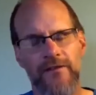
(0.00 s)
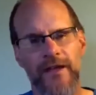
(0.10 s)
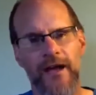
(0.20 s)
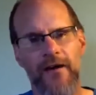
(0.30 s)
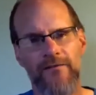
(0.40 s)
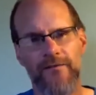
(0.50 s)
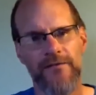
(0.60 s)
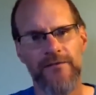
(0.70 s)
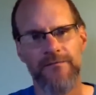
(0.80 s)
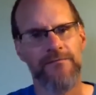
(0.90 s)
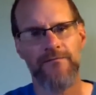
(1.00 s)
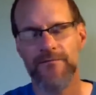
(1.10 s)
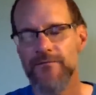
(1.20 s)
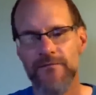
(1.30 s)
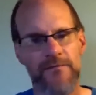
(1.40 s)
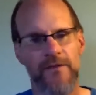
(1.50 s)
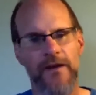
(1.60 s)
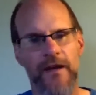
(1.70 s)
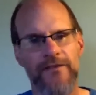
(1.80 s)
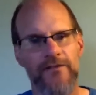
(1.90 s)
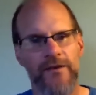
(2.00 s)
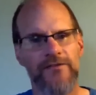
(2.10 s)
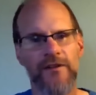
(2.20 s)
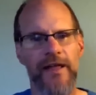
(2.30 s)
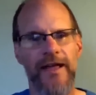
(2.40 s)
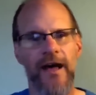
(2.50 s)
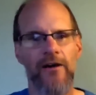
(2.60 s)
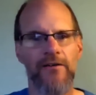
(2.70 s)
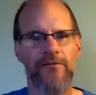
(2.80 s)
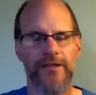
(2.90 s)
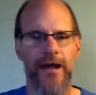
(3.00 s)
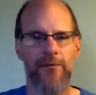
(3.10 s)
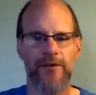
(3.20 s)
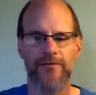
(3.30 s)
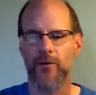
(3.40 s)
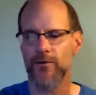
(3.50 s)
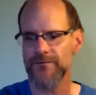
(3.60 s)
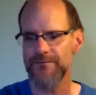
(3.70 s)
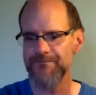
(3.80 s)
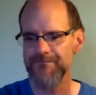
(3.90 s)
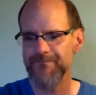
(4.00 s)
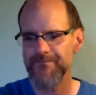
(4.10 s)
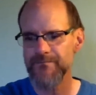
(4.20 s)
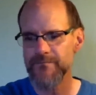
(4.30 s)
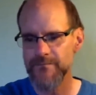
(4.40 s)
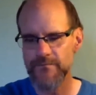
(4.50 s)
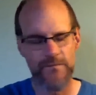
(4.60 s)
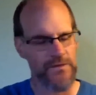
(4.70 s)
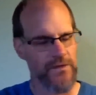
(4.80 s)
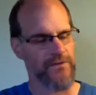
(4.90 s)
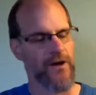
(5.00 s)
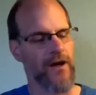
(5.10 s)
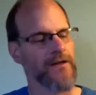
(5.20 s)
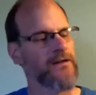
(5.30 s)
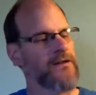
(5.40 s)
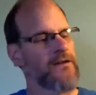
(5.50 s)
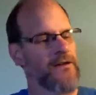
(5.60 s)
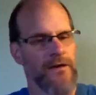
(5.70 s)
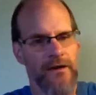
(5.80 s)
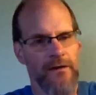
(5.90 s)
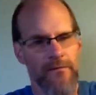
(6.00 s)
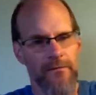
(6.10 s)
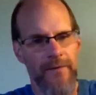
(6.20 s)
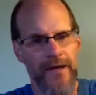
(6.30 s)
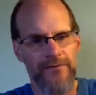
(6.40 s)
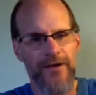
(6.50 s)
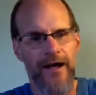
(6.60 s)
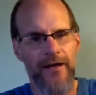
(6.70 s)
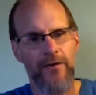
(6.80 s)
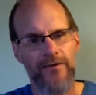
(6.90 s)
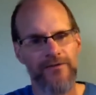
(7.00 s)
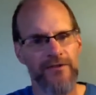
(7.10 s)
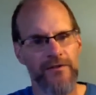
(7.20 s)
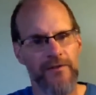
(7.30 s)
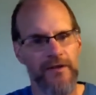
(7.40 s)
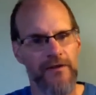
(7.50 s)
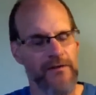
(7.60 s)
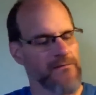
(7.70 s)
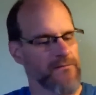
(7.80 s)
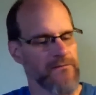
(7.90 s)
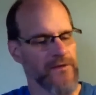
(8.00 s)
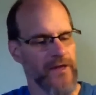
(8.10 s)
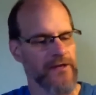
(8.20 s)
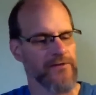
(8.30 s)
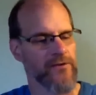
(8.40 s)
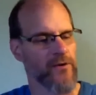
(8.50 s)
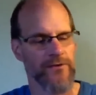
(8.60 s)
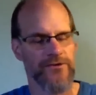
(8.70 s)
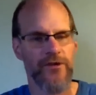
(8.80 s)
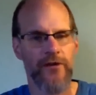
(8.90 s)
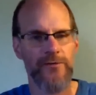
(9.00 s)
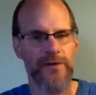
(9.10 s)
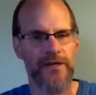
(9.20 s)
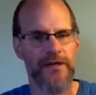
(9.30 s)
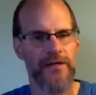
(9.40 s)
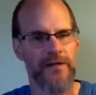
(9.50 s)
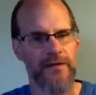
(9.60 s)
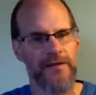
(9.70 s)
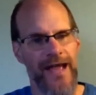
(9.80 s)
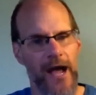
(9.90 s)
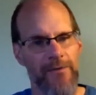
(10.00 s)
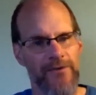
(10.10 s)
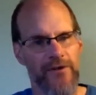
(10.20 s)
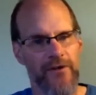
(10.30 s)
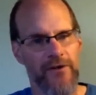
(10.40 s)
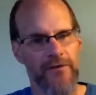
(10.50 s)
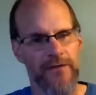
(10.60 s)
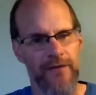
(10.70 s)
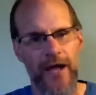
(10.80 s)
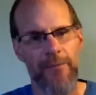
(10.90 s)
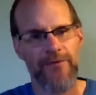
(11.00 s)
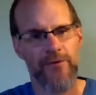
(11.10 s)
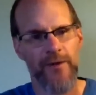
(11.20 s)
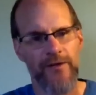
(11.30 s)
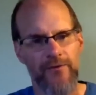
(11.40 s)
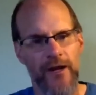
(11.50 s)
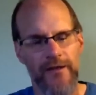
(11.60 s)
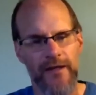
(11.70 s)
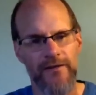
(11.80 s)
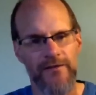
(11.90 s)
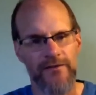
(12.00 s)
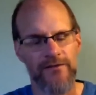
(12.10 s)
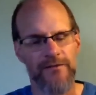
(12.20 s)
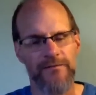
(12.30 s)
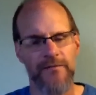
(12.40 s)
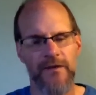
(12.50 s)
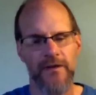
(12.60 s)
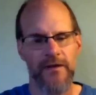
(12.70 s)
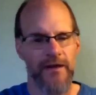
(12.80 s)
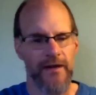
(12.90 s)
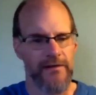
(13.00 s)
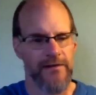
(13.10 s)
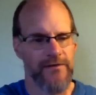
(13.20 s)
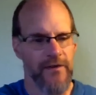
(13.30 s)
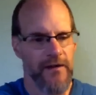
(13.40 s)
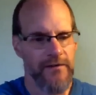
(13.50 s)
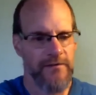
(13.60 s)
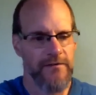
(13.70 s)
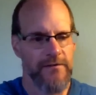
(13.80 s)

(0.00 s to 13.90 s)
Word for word: that they have a nice traditional layout of the camera controls. You've got metal dials that control shutter speed, aperture, you have aperture rings right on the lenses. And let's uh,